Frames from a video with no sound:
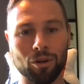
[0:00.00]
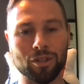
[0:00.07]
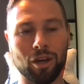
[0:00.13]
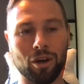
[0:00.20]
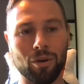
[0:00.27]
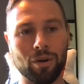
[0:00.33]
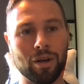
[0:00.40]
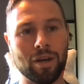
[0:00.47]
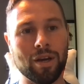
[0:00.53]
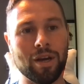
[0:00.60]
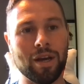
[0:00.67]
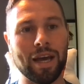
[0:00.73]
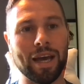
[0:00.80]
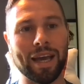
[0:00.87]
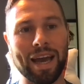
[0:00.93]
So
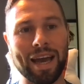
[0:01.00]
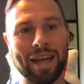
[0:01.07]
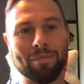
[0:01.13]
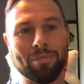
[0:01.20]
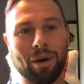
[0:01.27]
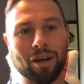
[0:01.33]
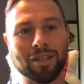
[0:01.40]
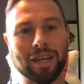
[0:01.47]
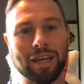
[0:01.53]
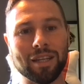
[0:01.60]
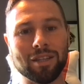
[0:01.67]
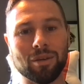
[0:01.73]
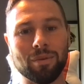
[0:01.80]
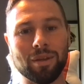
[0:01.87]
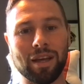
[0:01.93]
again, box kicking
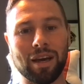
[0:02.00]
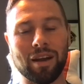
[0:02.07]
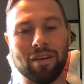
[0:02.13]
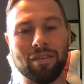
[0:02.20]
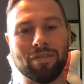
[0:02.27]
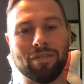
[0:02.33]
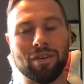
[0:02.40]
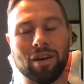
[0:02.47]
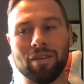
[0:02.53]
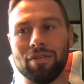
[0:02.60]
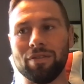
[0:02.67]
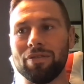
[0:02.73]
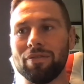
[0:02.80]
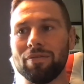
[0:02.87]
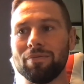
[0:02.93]
is something that
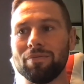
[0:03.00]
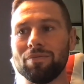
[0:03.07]
I've